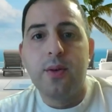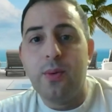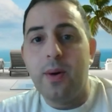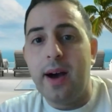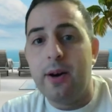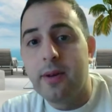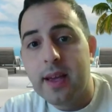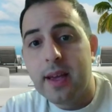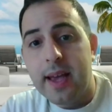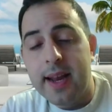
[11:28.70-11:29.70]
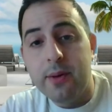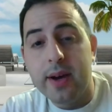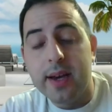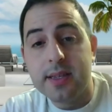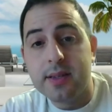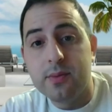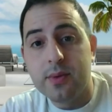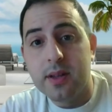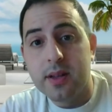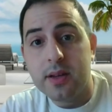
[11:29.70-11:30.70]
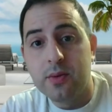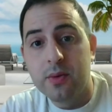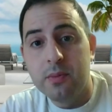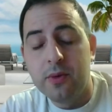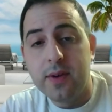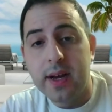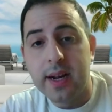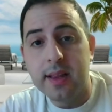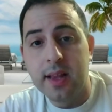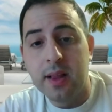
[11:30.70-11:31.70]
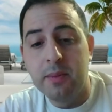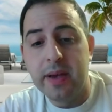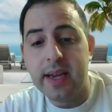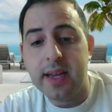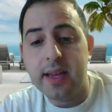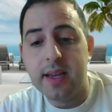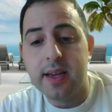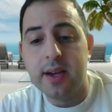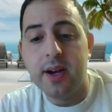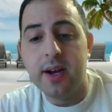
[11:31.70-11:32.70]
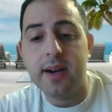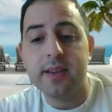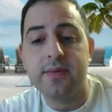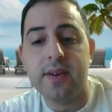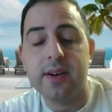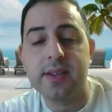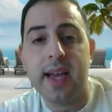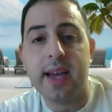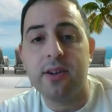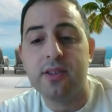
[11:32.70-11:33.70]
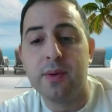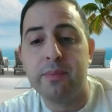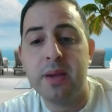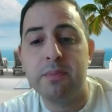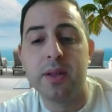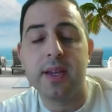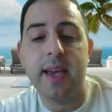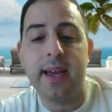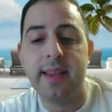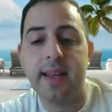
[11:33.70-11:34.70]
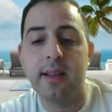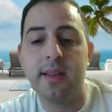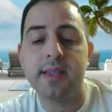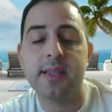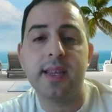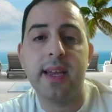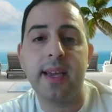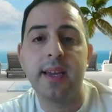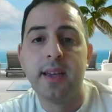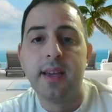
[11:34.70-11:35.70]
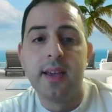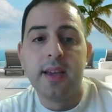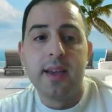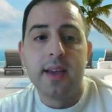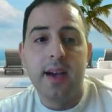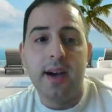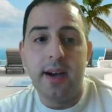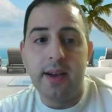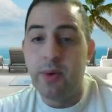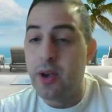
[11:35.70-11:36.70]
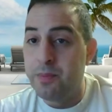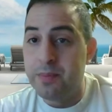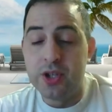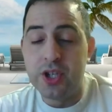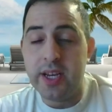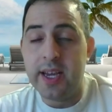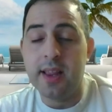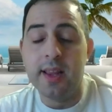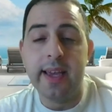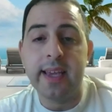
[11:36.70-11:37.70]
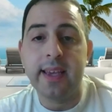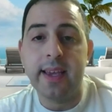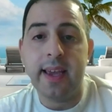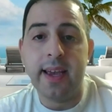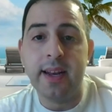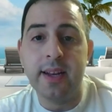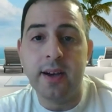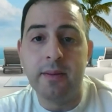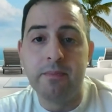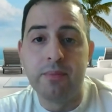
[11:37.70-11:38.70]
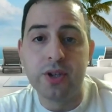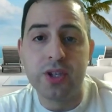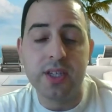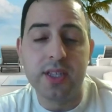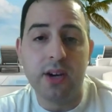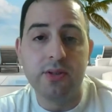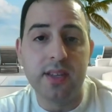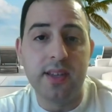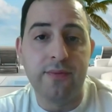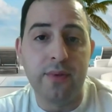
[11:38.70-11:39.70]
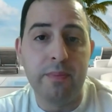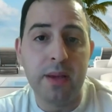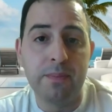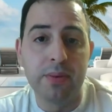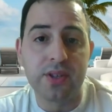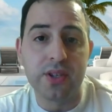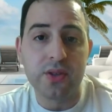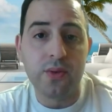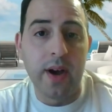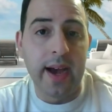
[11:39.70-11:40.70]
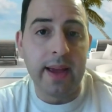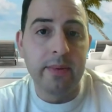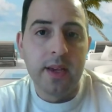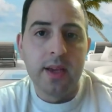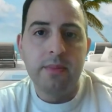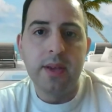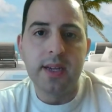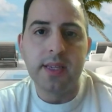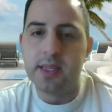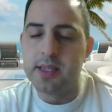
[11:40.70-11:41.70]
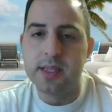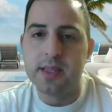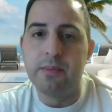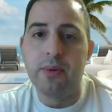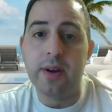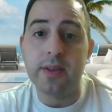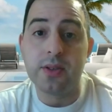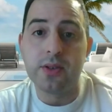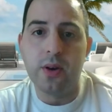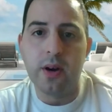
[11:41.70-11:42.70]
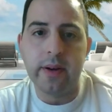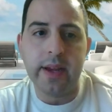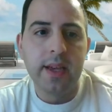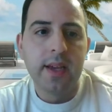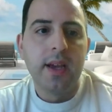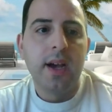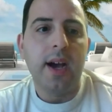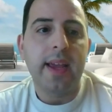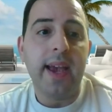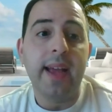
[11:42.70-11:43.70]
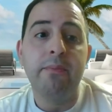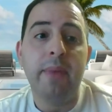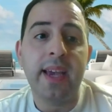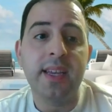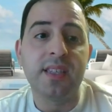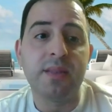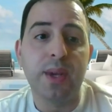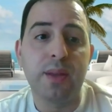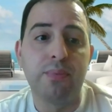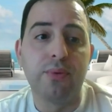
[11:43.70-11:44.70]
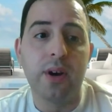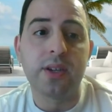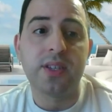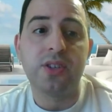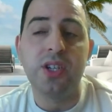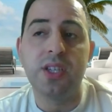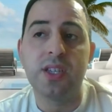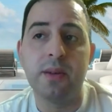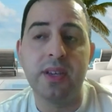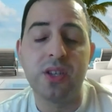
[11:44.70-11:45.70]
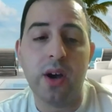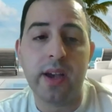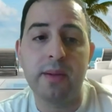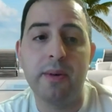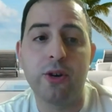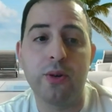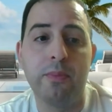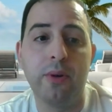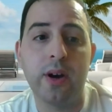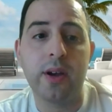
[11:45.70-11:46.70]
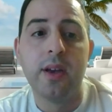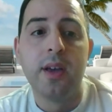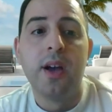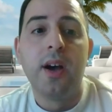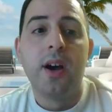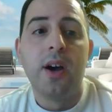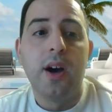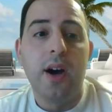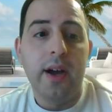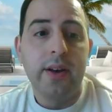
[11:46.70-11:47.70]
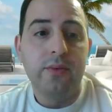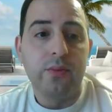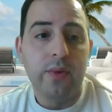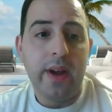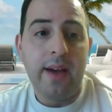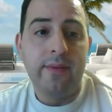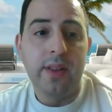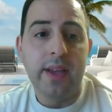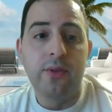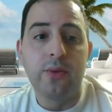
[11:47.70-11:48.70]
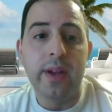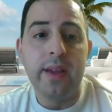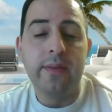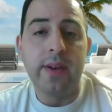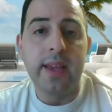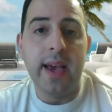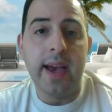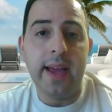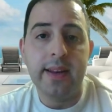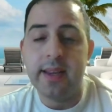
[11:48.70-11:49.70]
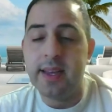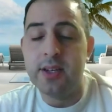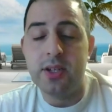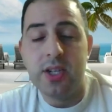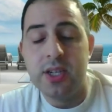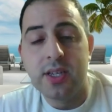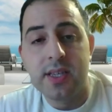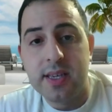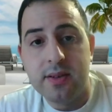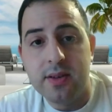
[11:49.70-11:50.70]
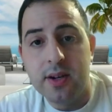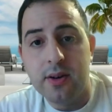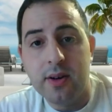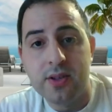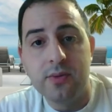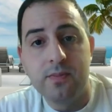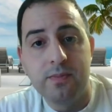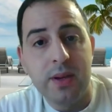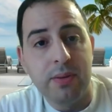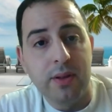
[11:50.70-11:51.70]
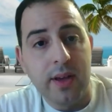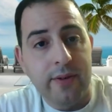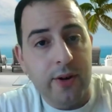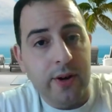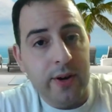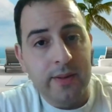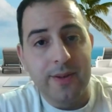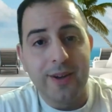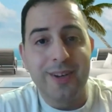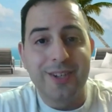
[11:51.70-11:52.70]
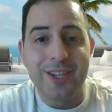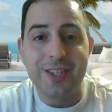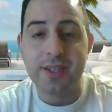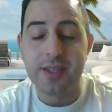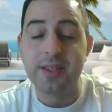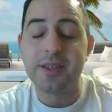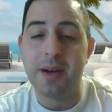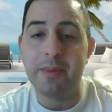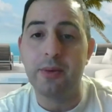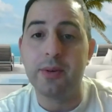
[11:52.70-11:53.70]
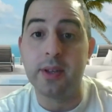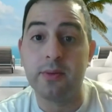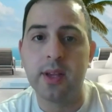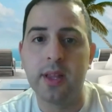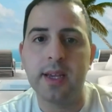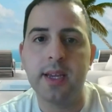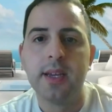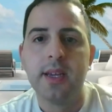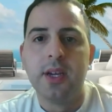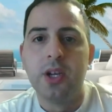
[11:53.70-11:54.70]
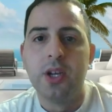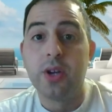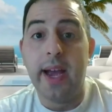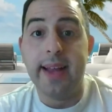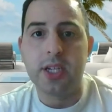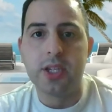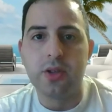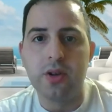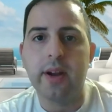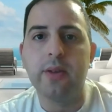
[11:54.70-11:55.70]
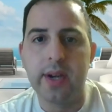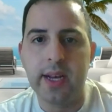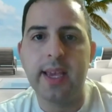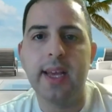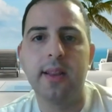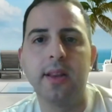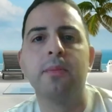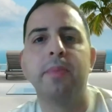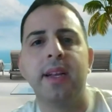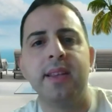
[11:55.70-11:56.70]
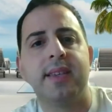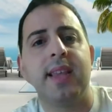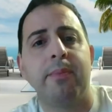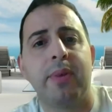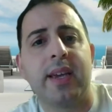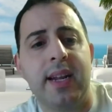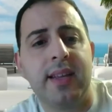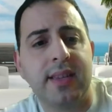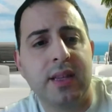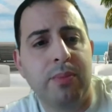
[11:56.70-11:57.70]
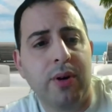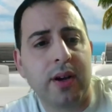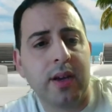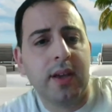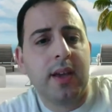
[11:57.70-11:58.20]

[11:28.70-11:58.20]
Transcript: Wow. Anyways, we'll move on a little bit as far as that goes. For people again that are listening, and we hope you share, like, and push this out to different people. Subscribe because this is an important story. Again, Meghan Smith Brooks. She's going to be talking about her book, Unraveling Grief, again, and she just, as you people have heard, she's come out with a really tragic story. We're going to get a little bit into that, but get into the book.